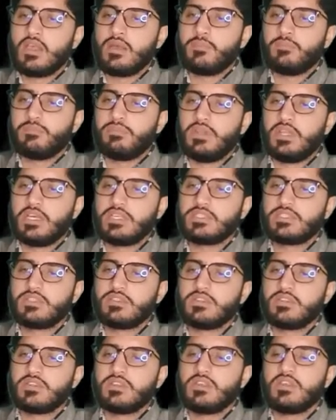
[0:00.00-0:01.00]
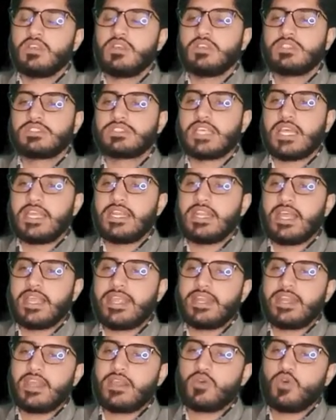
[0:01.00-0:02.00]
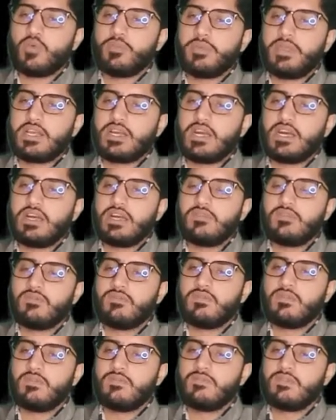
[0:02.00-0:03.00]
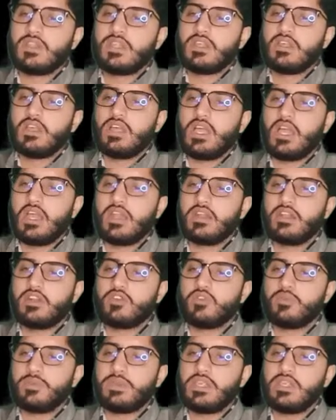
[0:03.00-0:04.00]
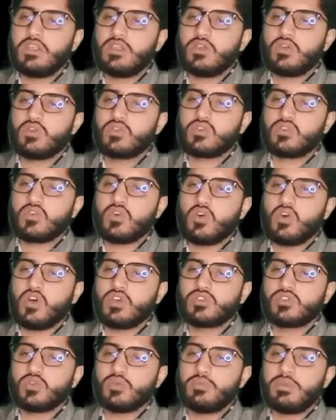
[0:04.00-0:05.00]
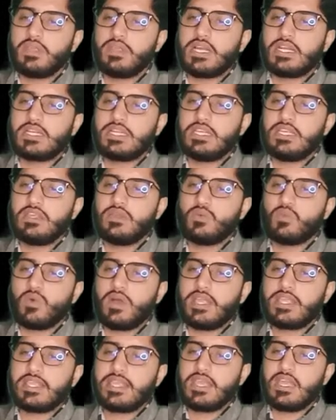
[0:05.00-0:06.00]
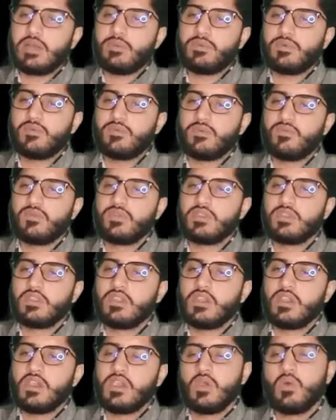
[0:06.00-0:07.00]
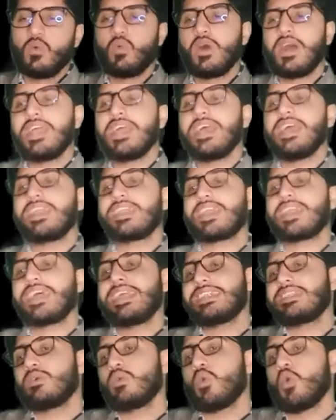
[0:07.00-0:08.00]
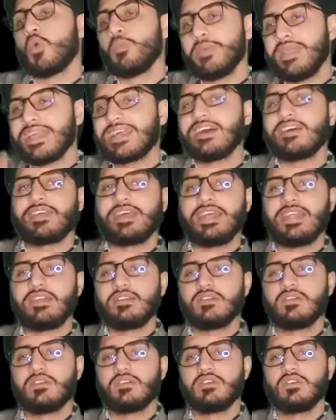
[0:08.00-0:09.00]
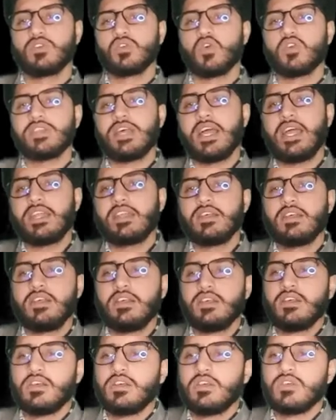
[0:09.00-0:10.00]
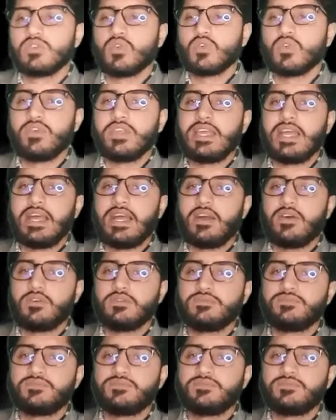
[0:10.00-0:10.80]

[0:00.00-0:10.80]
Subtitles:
Plus sine, I can take omega, and it will be cos omega t y cap. Why I write omega, right? You know that. So we have